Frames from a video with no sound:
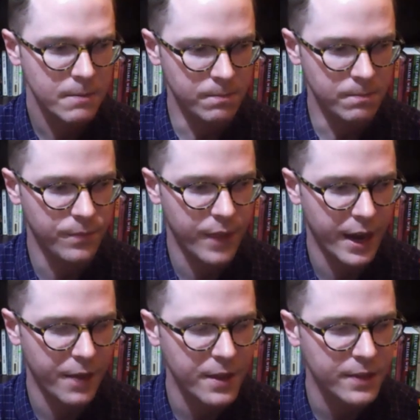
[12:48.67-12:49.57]
and I
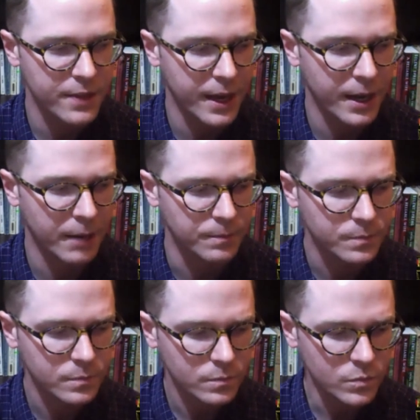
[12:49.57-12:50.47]
think that um,
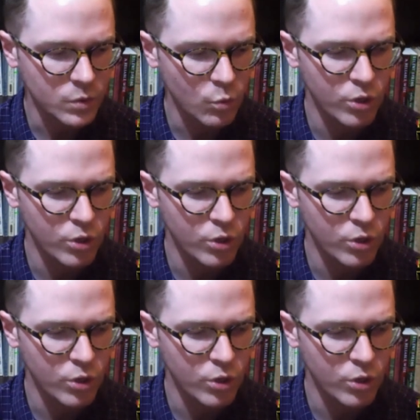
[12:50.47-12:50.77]
when